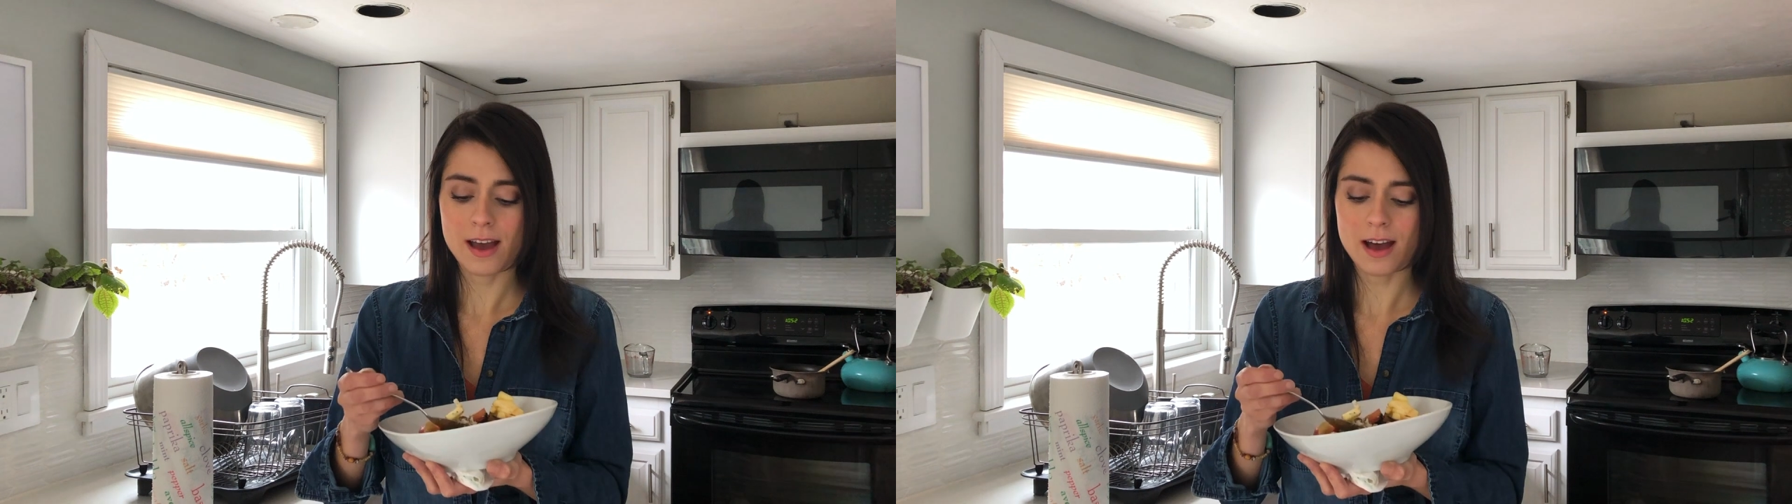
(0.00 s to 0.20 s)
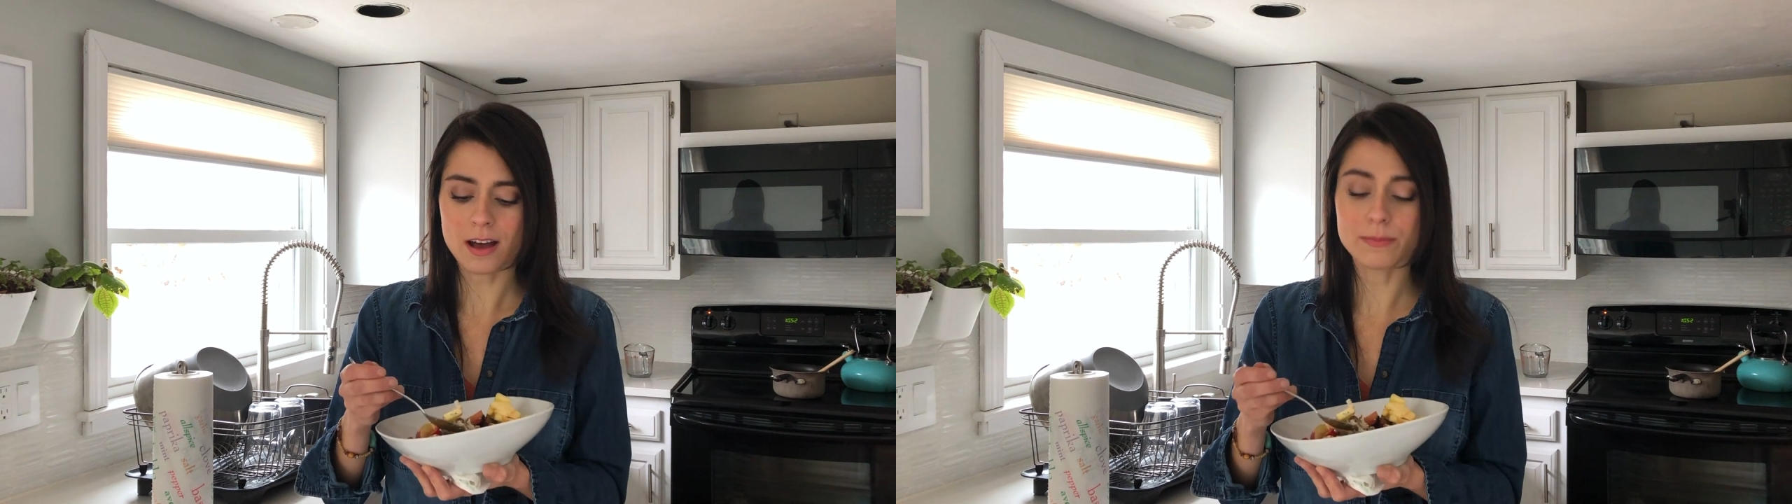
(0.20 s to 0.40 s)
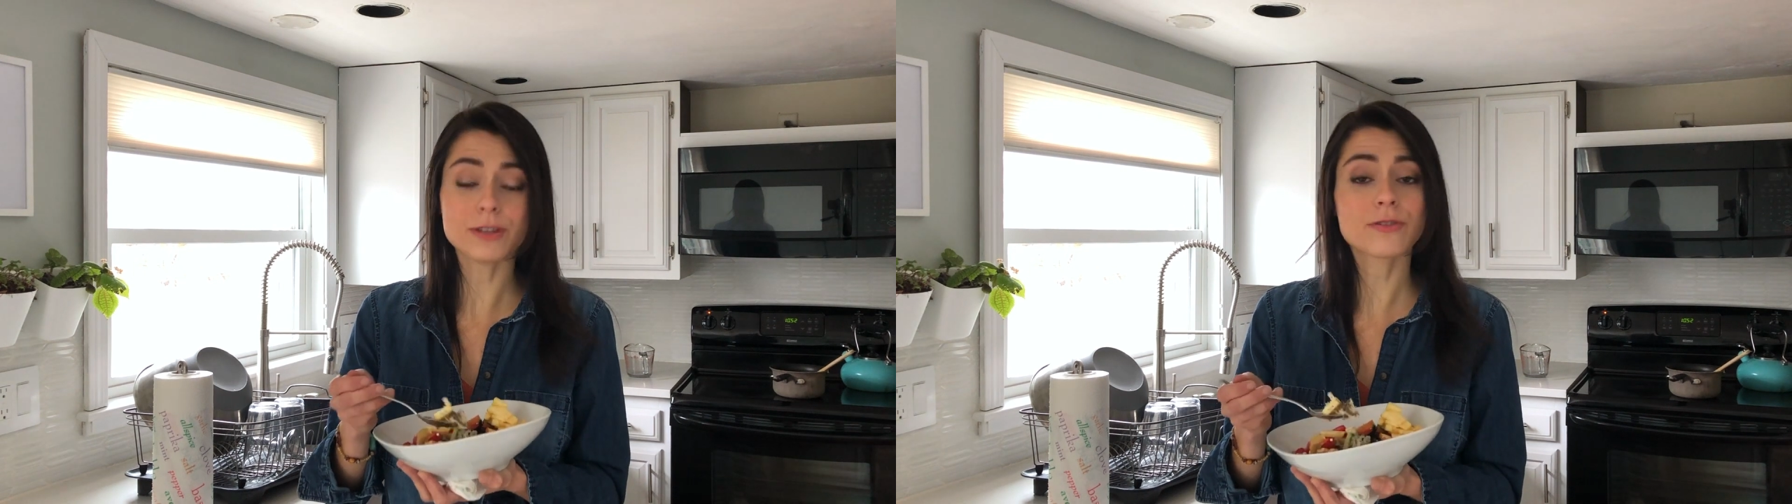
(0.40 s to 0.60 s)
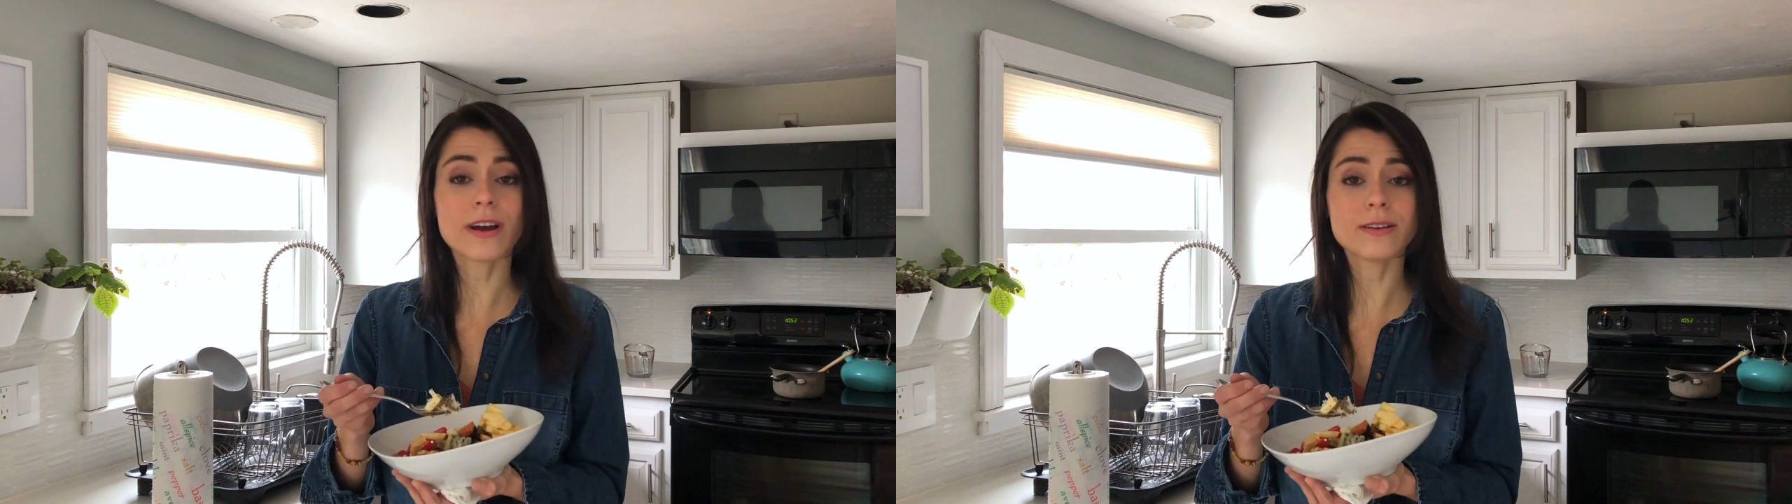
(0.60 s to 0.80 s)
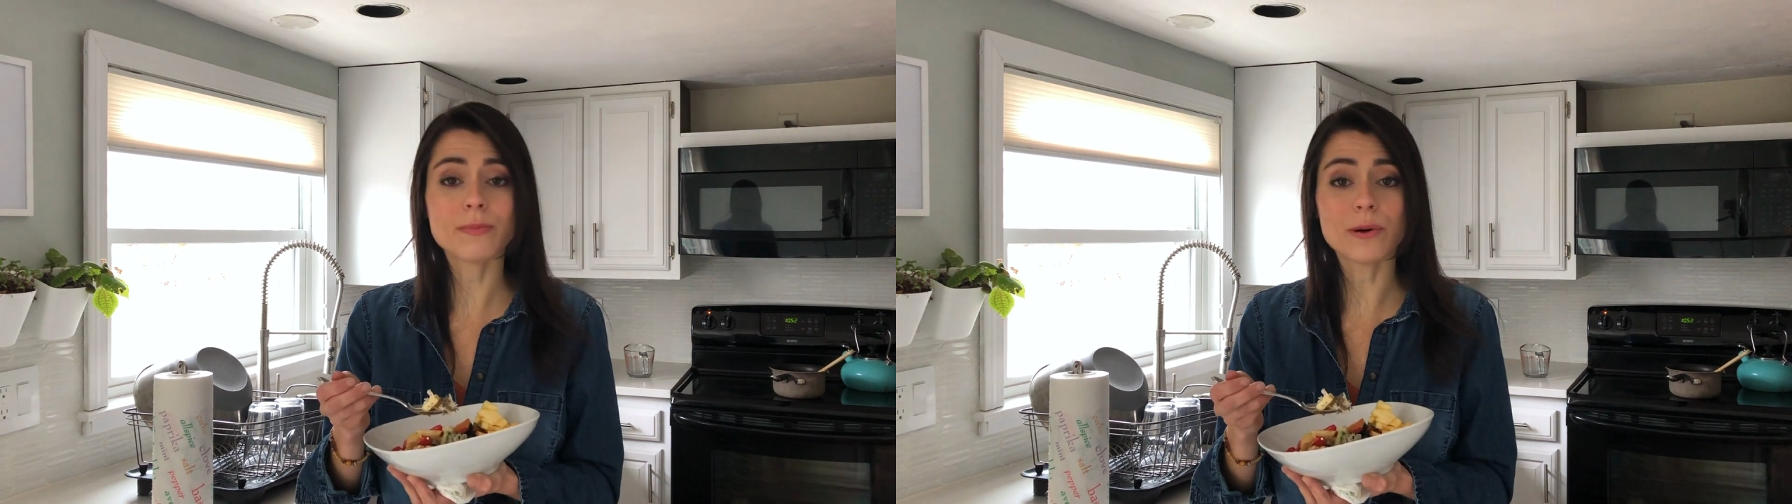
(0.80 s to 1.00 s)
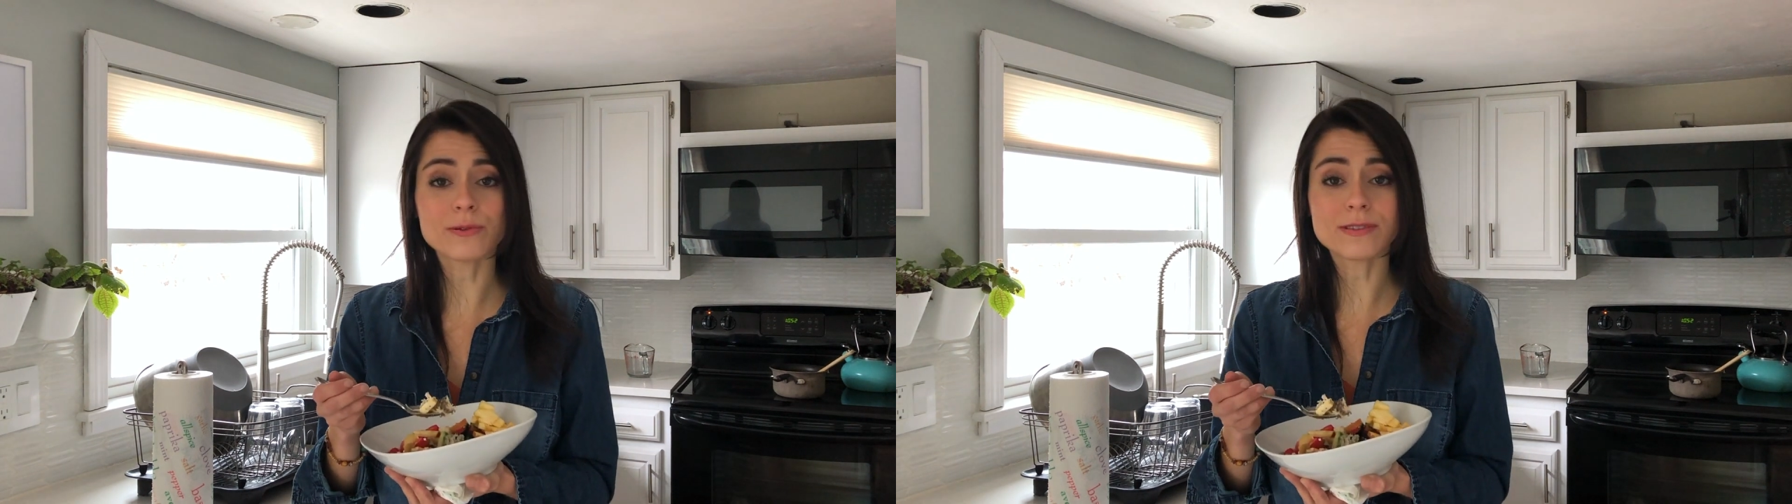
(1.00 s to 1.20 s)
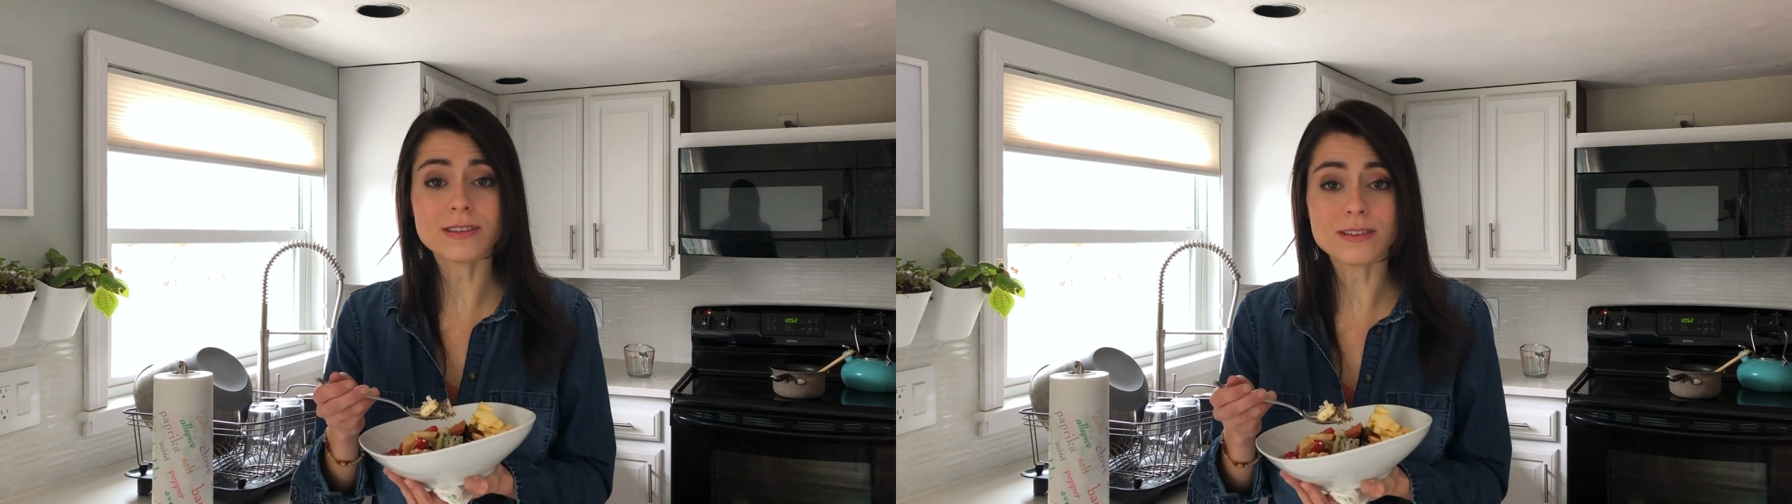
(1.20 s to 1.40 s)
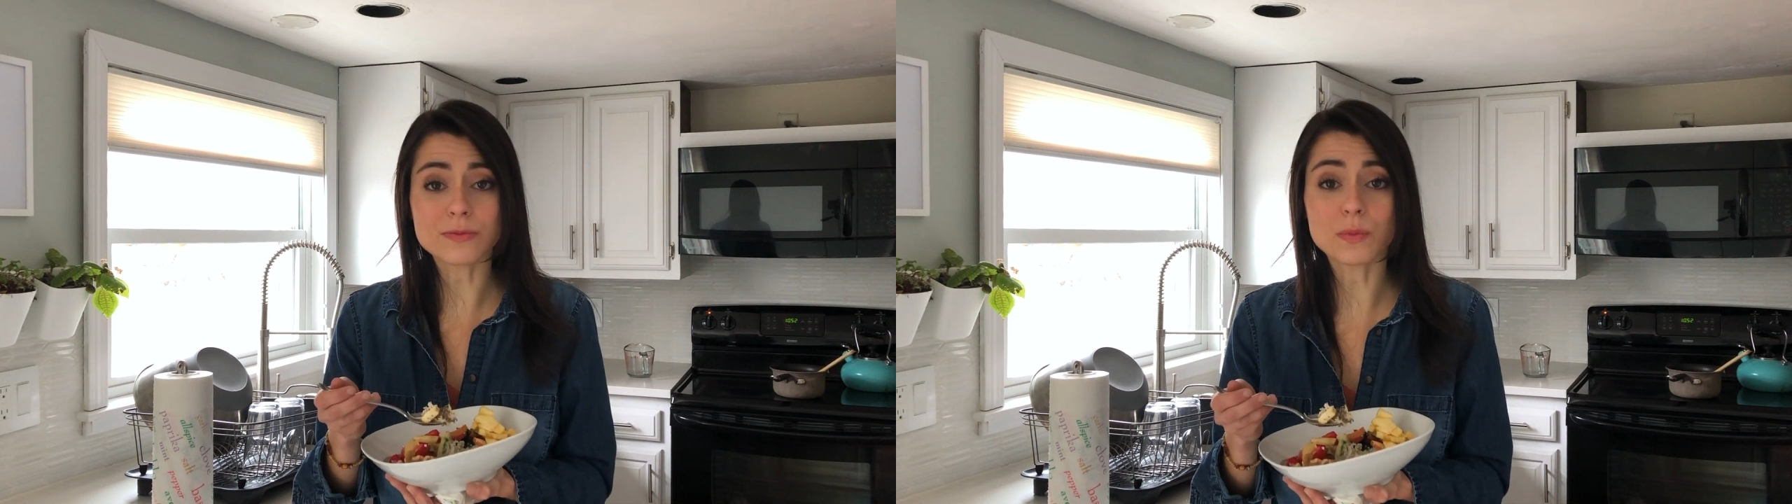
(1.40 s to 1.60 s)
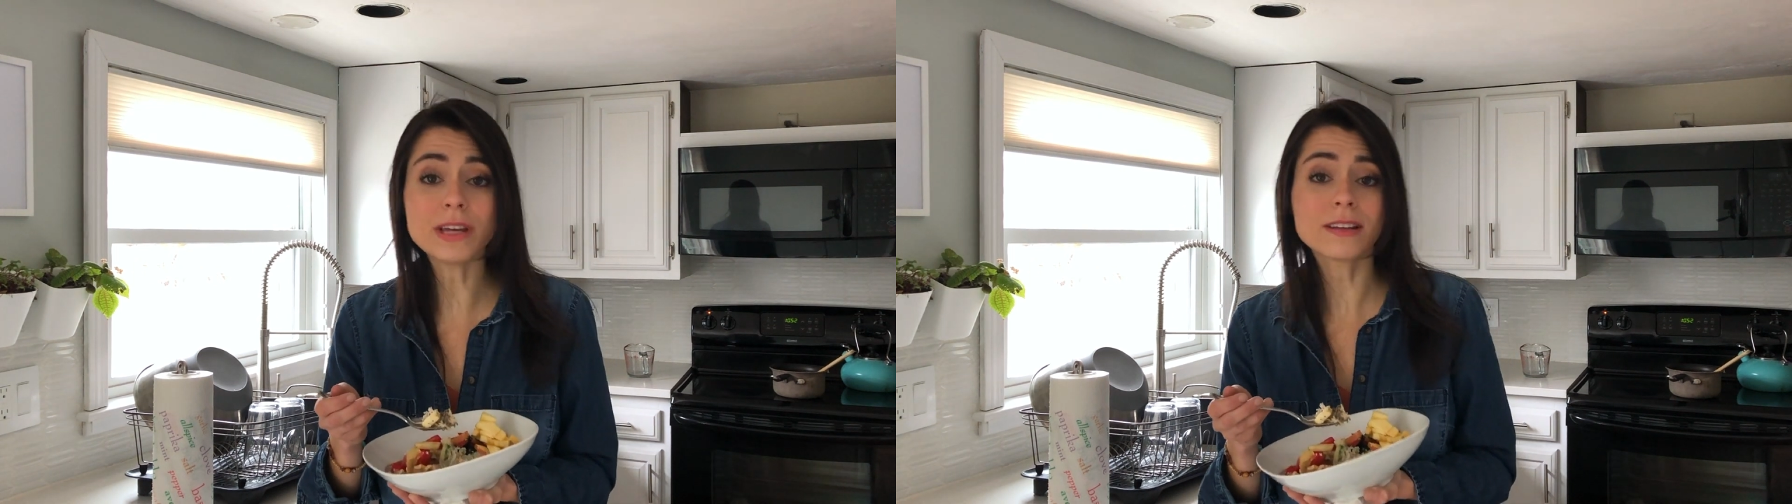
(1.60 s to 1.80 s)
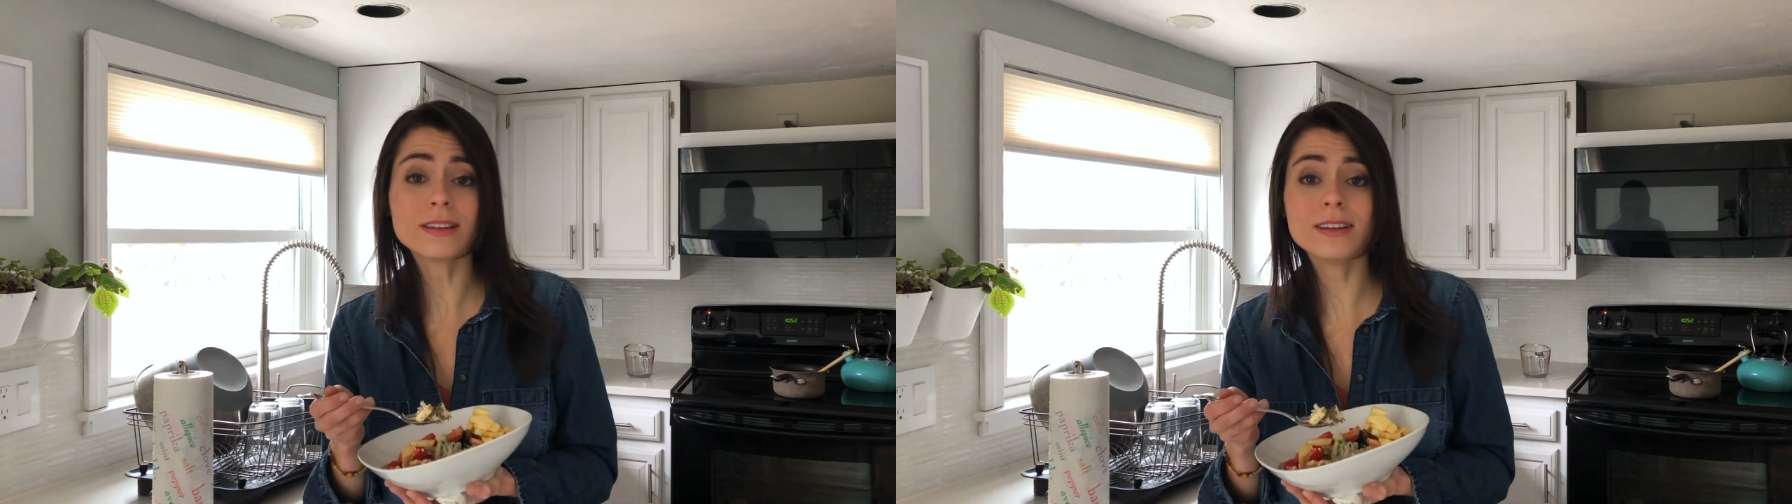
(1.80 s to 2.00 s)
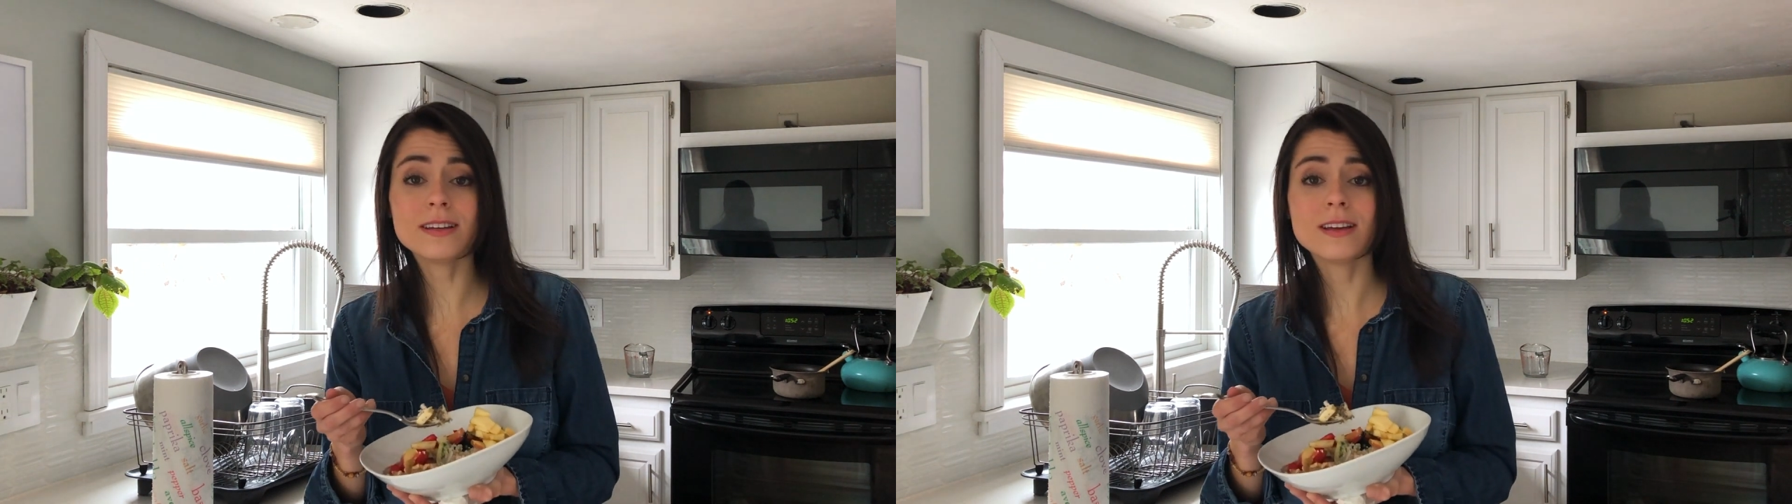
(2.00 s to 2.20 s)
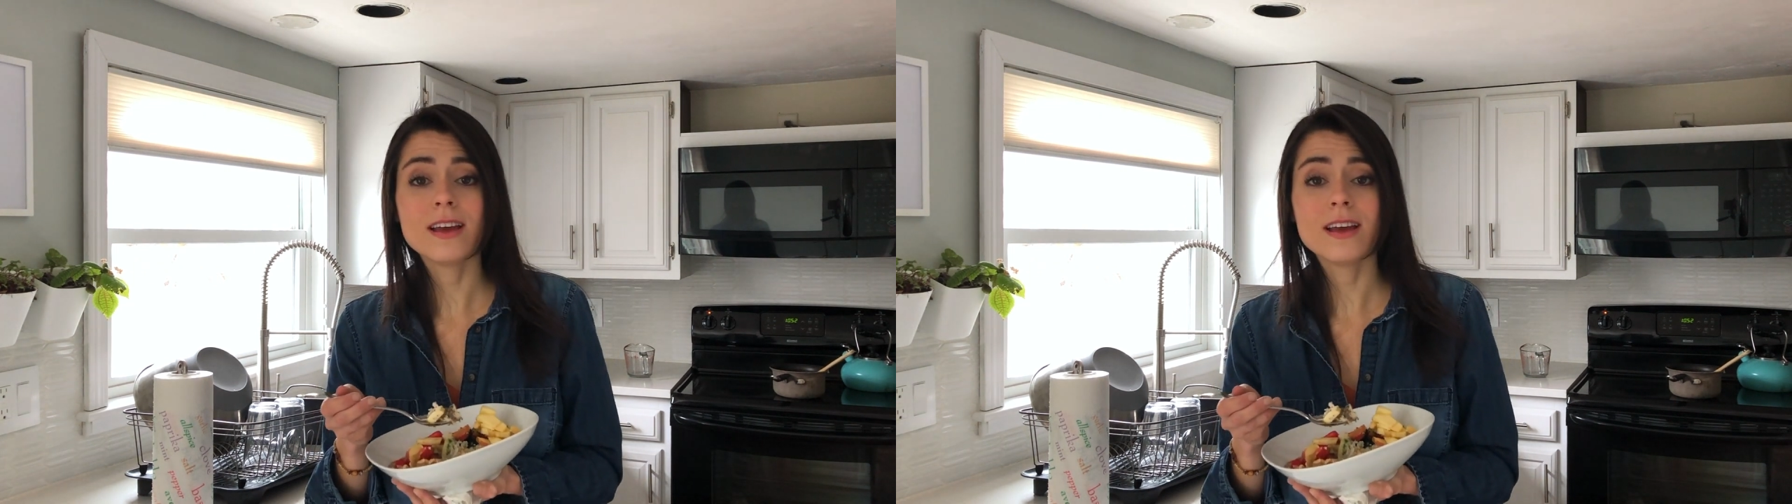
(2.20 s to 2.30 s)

I'll be trying to post these weekly,